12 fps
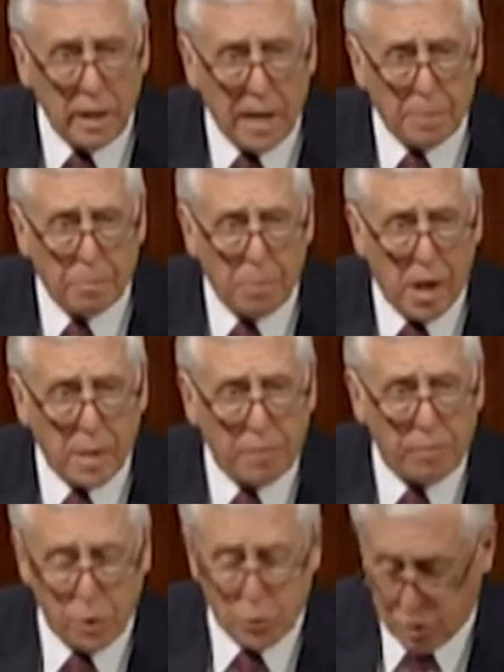That bright
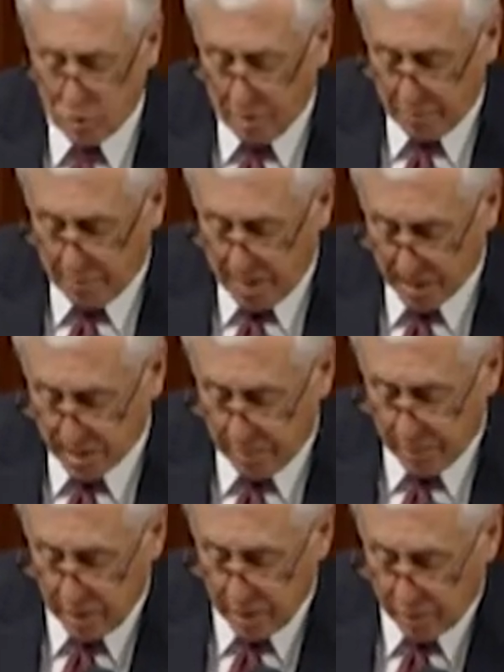future of
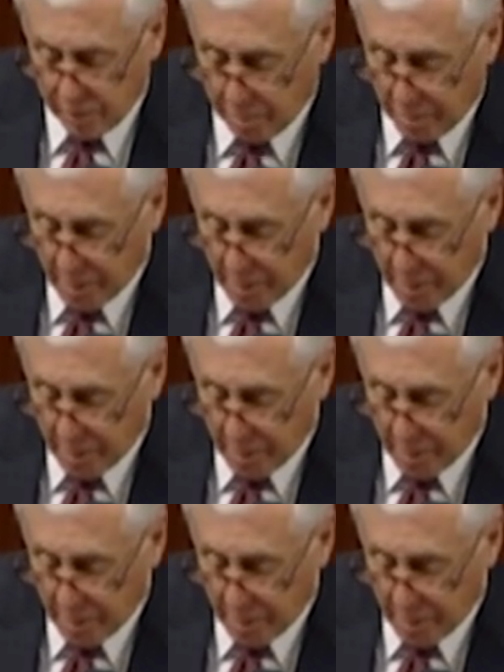possibilities for the